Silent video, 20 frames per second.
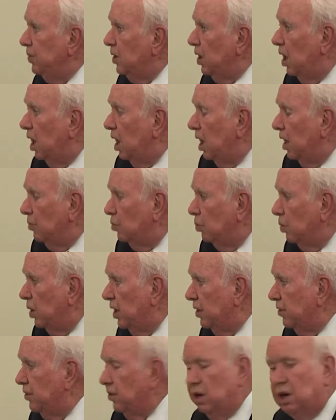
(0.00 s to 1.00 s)
hot
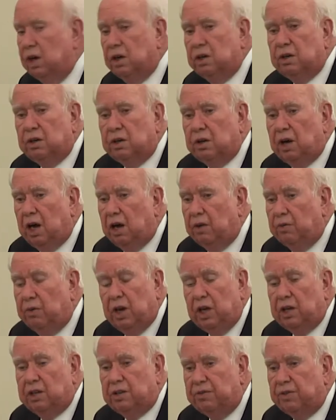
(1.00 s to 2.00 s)
weather,
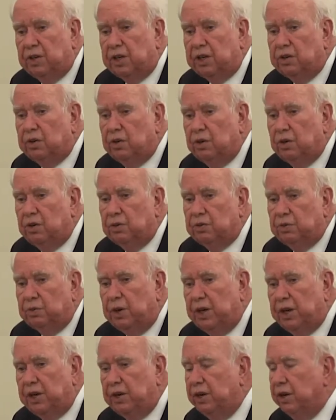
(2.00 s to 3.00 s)
relatively cold
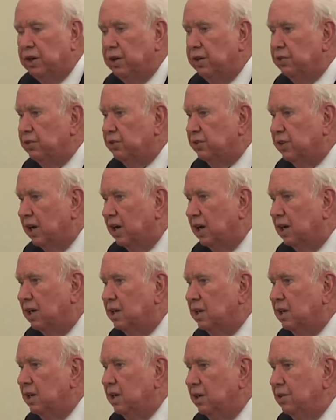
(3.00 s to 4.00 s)
winters,
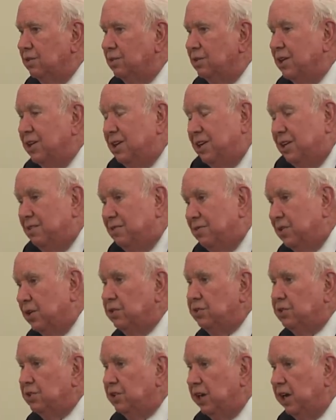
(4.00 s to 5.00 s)
the need for
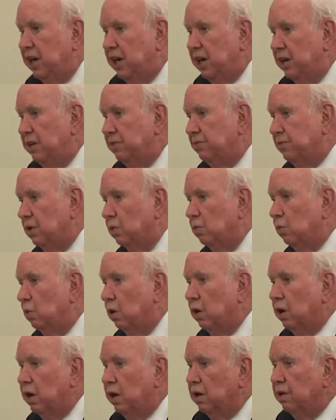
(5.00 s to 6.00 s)
shade, for
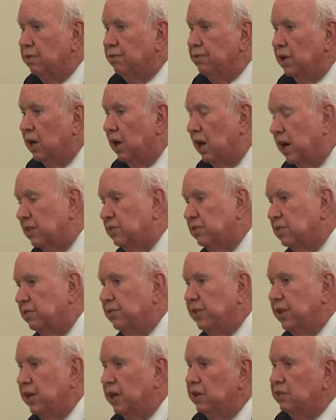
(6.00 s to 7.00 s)
water, for lots of
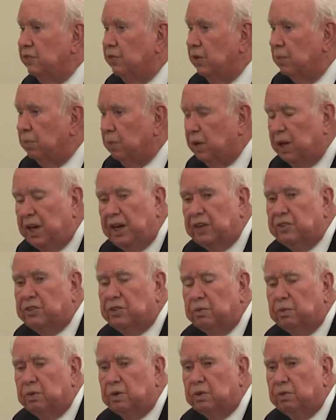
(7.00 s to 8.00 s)
things, for plants
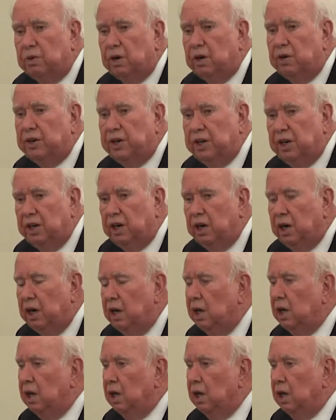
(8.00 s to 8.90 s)
that will grow here,